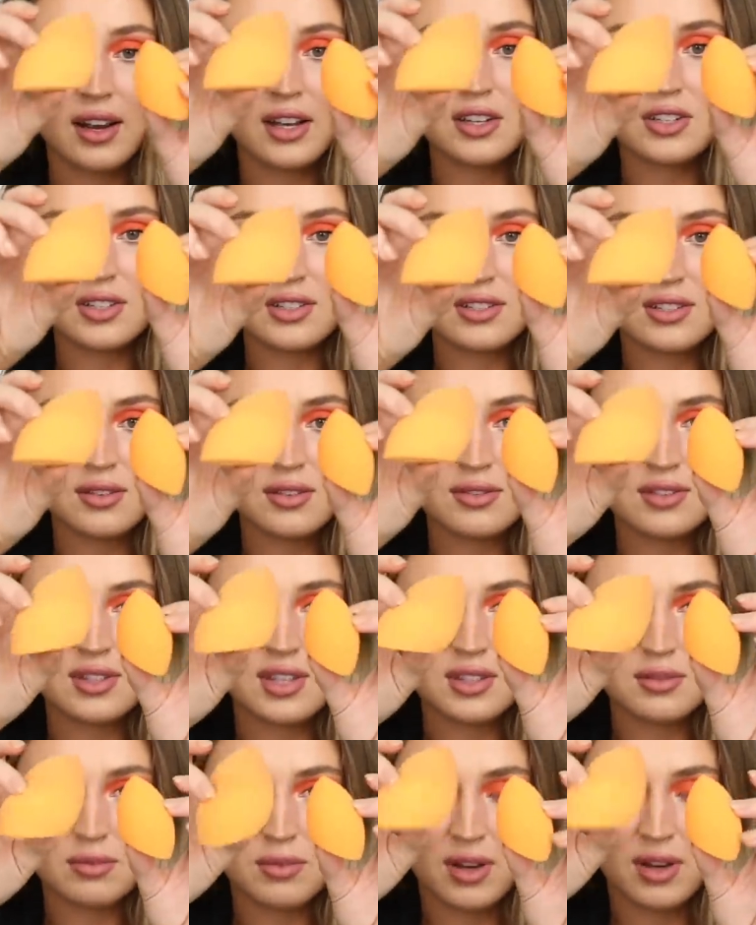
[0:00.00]
I just used
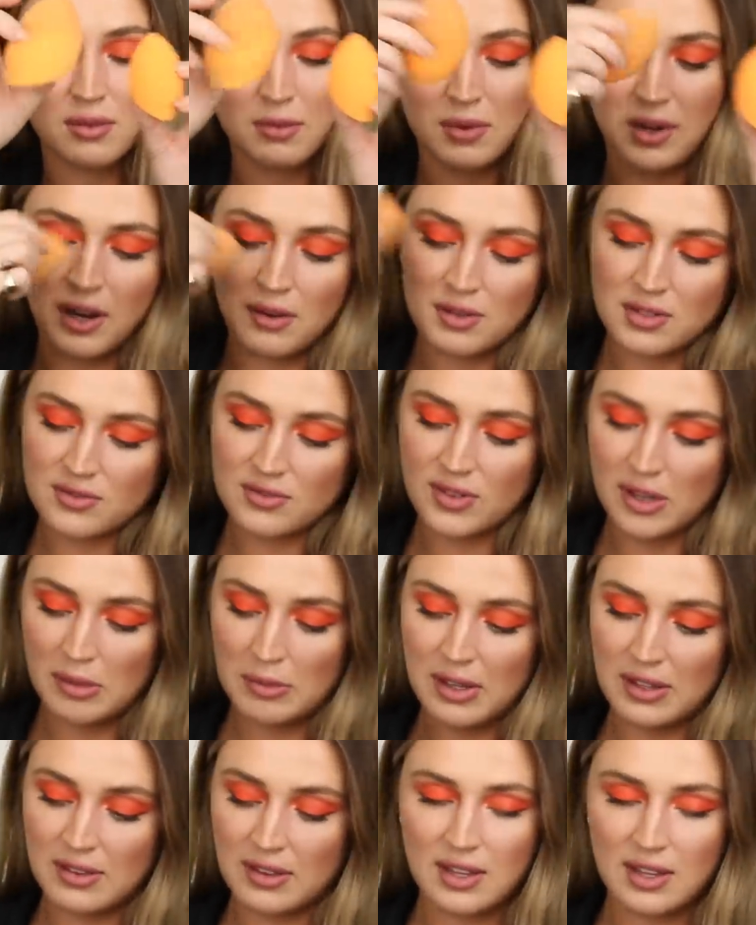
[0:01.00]
this one when I was
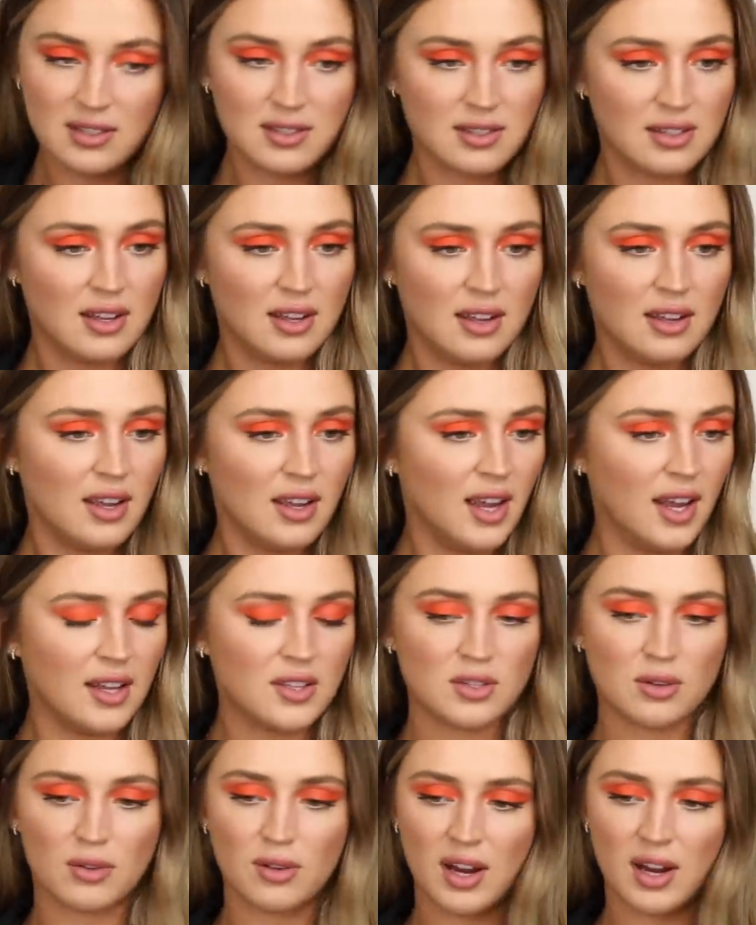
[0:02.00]
filming this
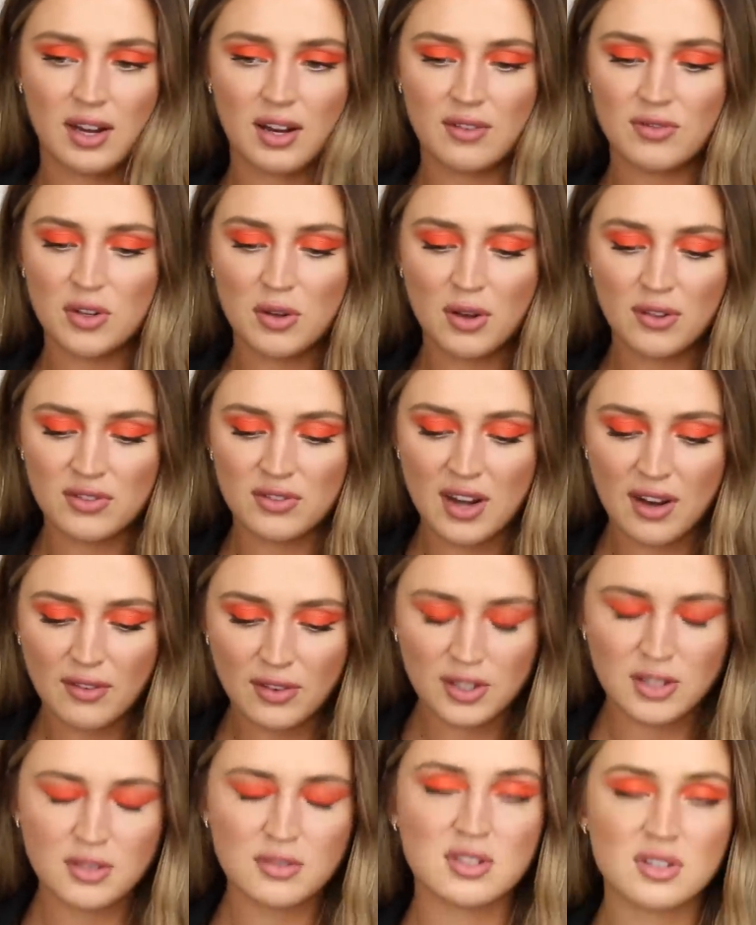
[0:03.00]
it's great. If you have
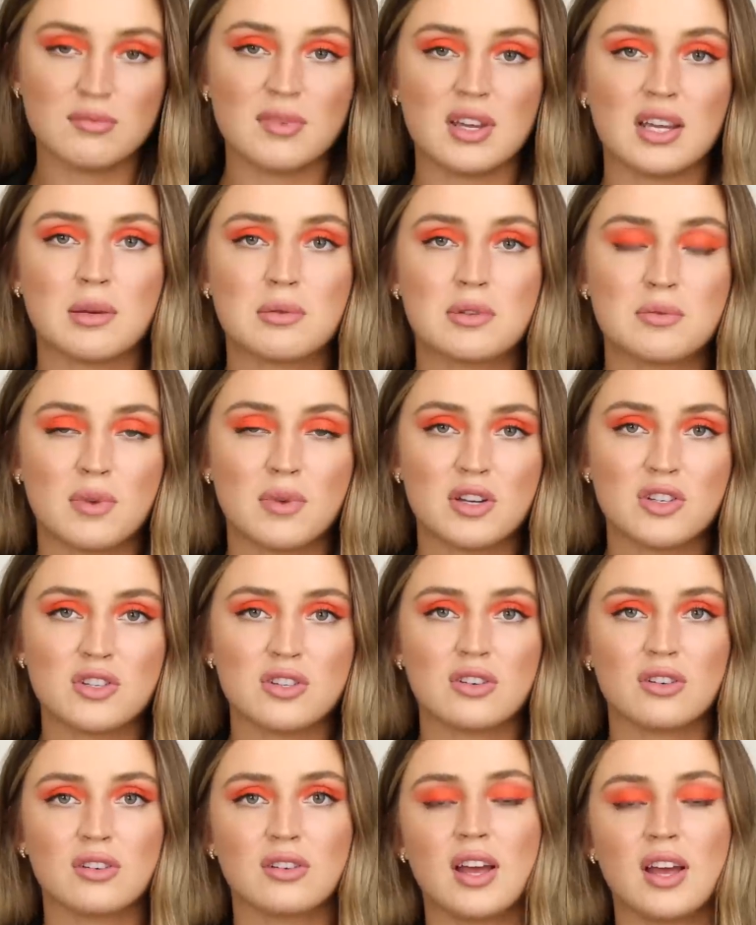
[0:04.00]
never used a makeup sponge
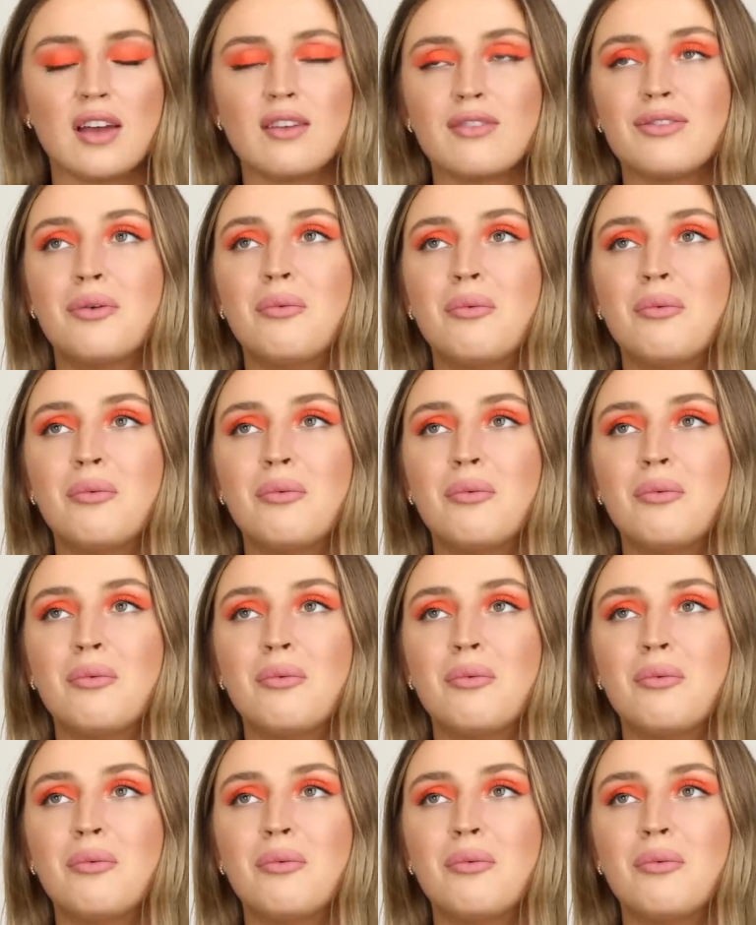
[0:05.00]
in your life,